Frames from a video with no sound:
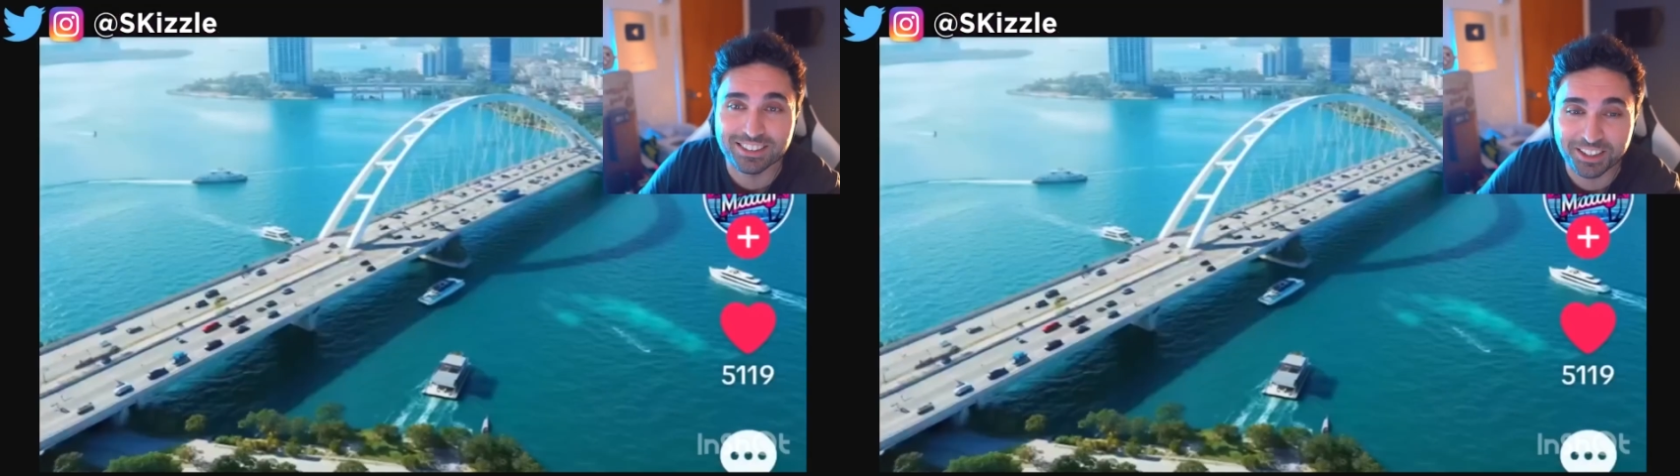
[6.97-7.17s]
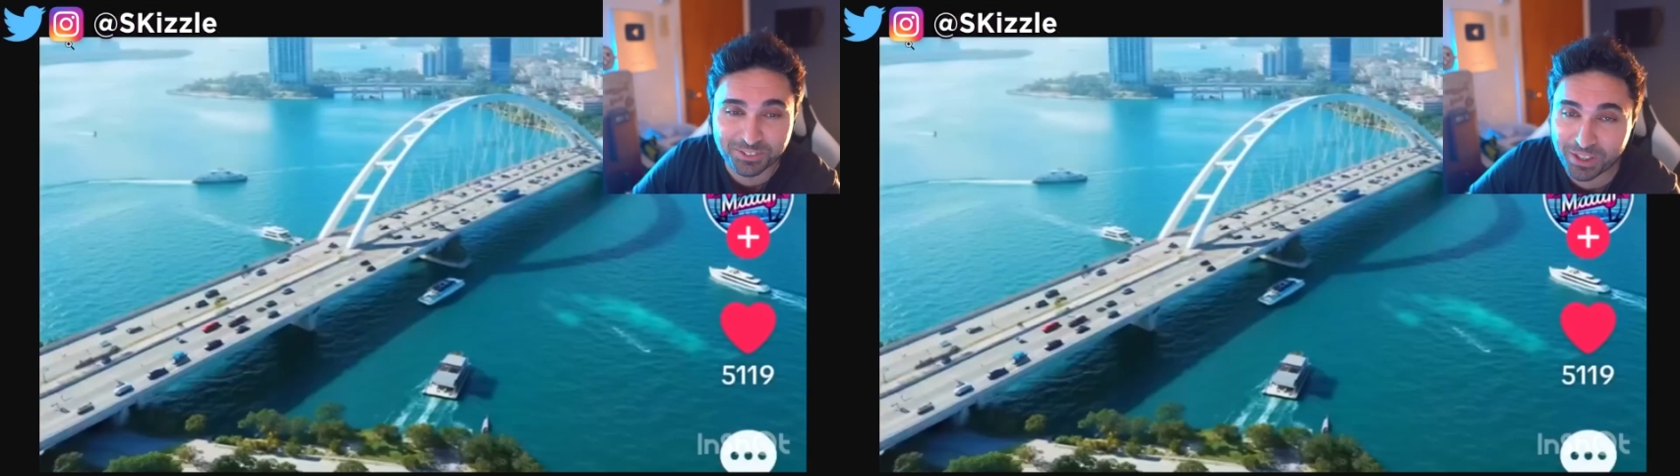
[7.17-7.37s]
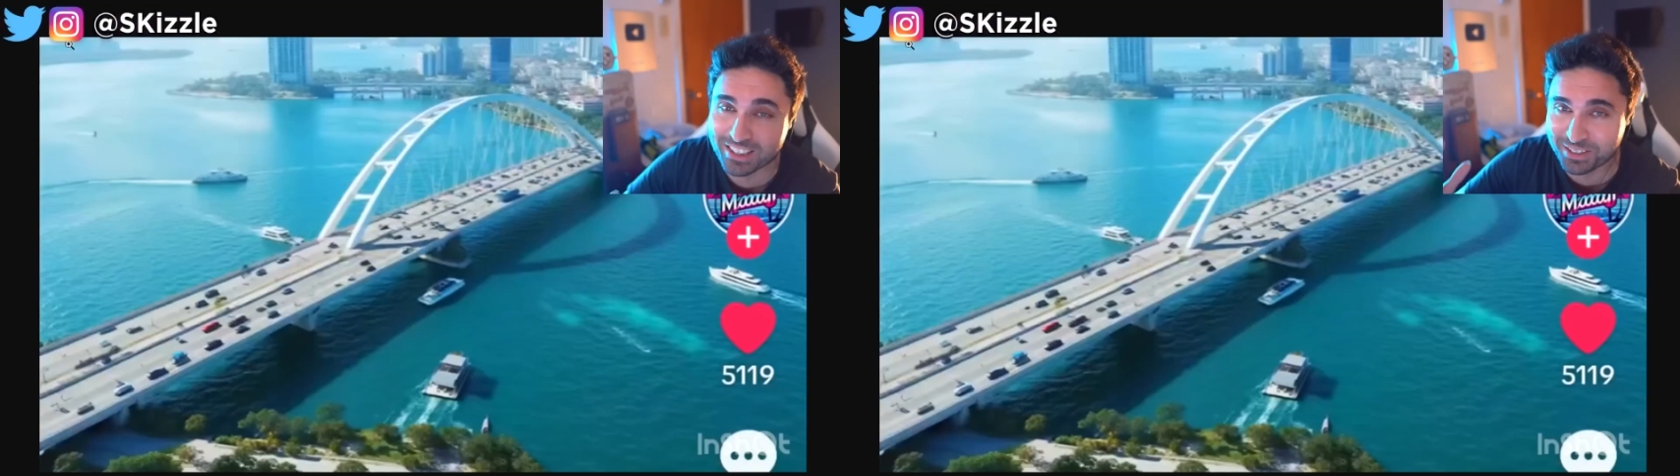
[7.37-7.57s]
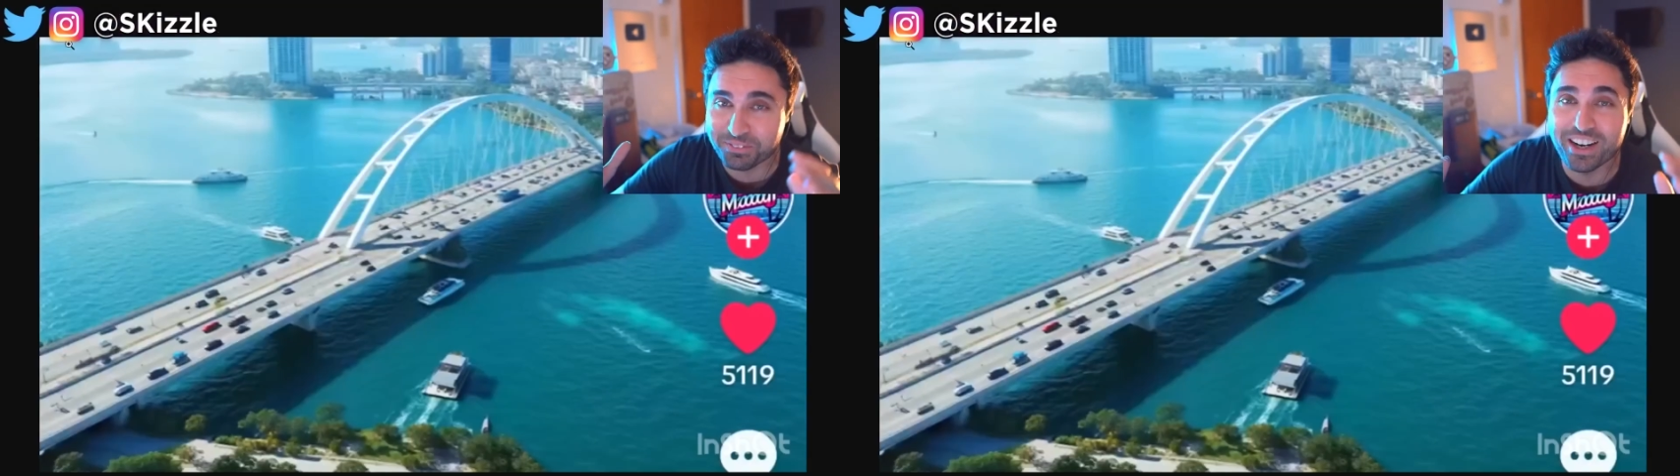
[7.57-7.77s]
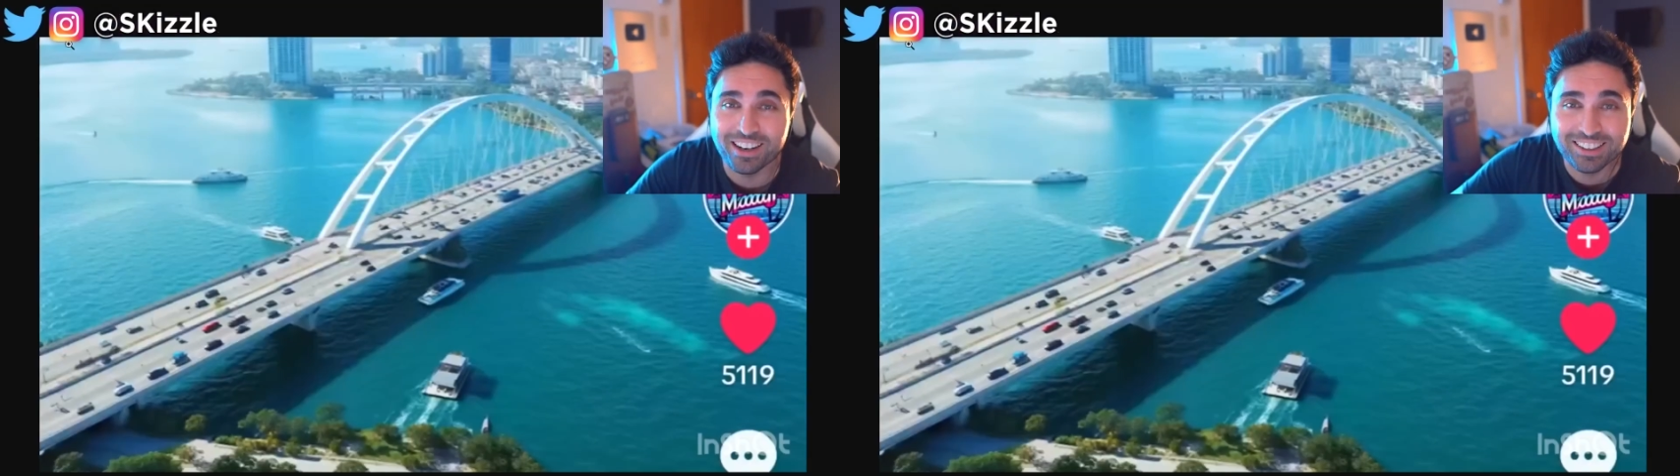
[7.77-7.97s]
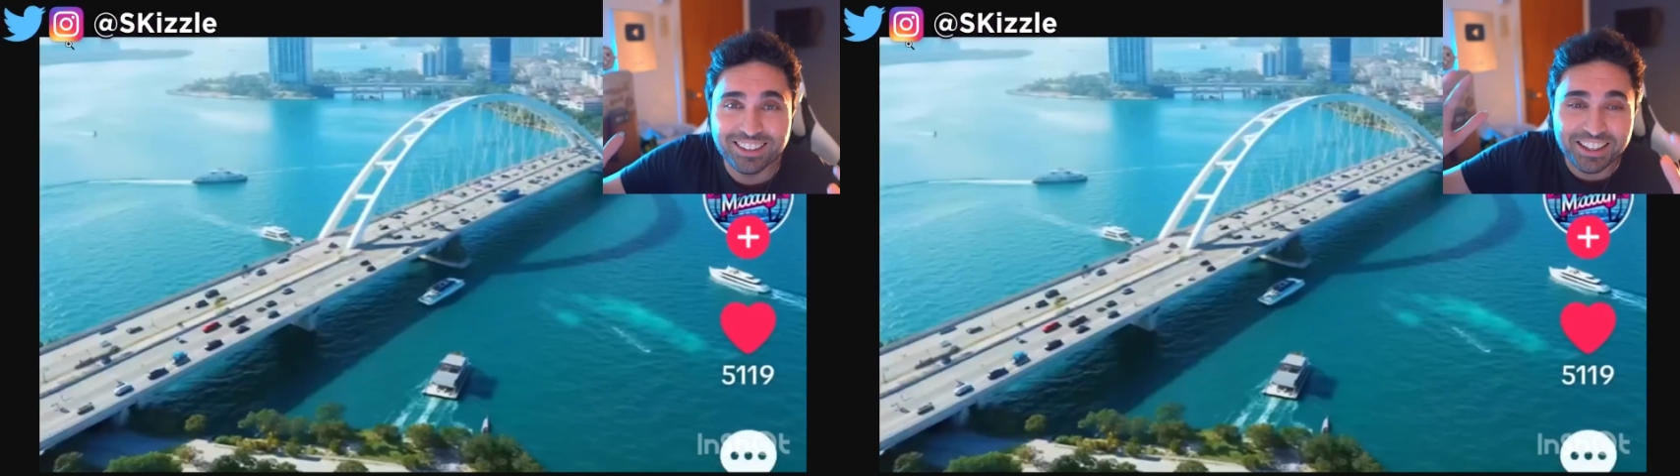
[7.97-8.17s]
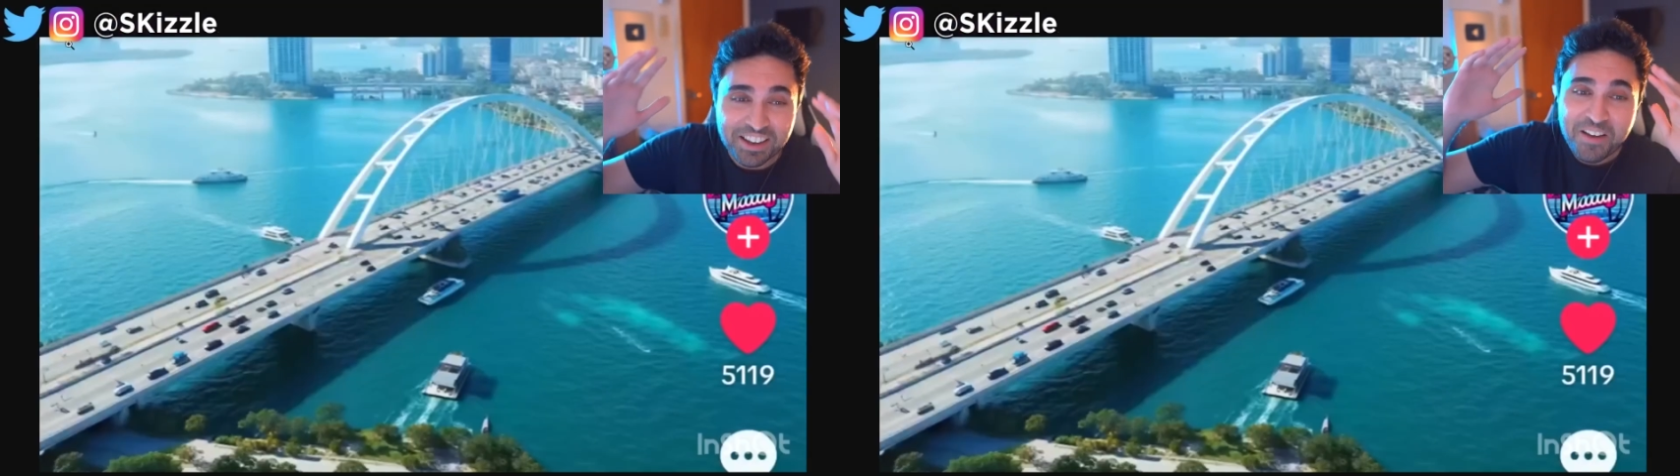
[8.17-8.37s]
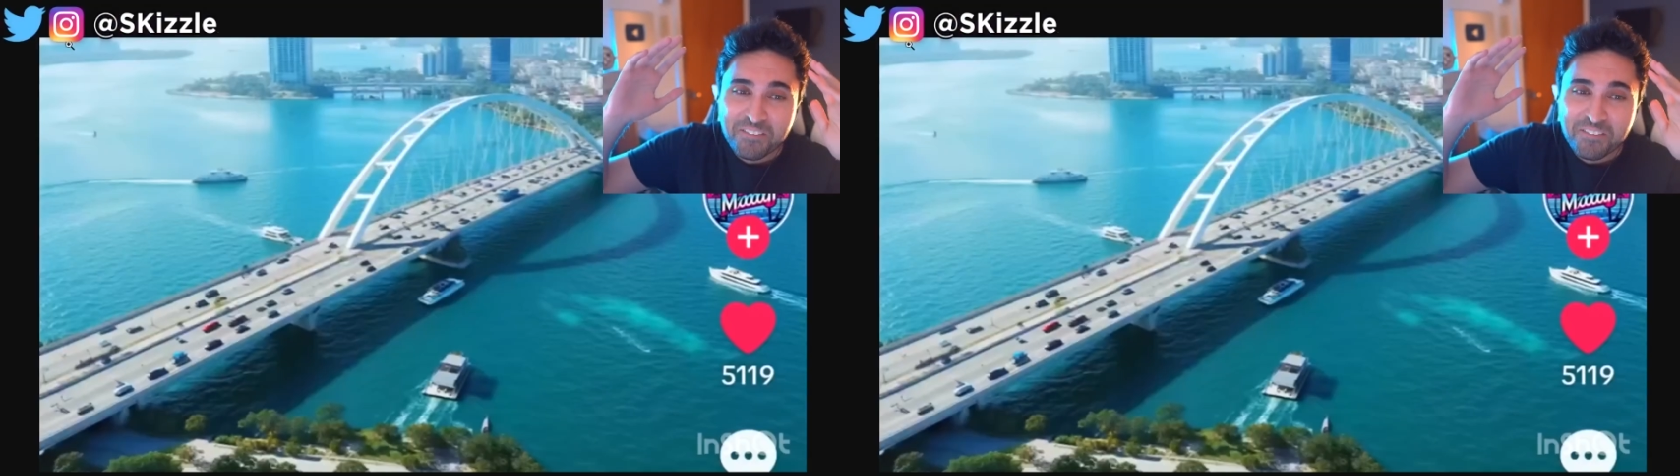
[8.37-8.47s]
6 because apparently